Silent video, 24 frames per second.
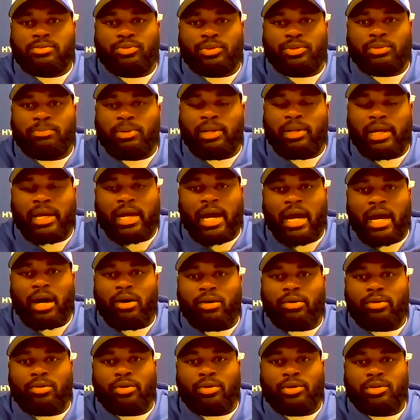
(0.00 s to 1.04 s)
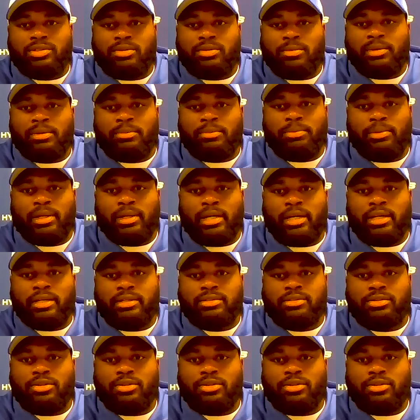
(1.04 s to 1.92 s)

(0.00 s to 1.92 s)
would play out or some of the plays.